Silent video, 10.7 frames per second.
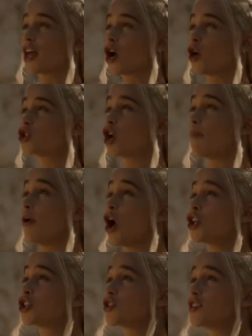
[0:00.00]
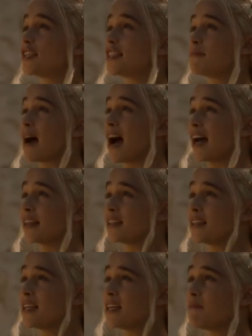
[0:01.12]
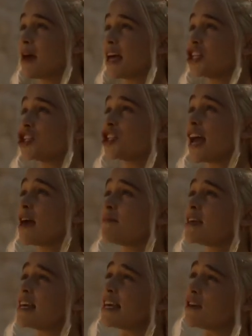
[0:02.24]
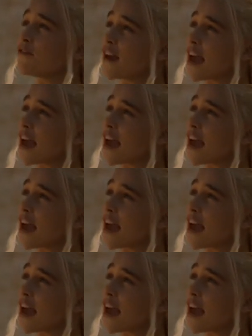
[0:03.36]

gains more and more belief in herself, and she gets more and more power.